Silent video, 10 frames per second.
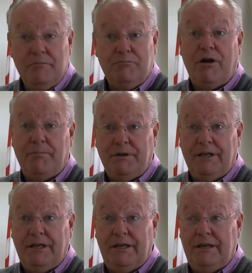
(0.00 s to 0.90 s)

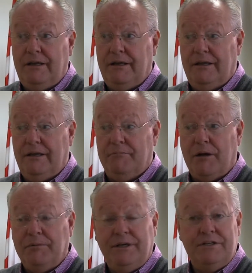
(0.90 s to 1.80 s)

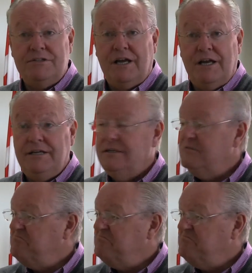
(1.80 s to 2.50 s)
Properly designed,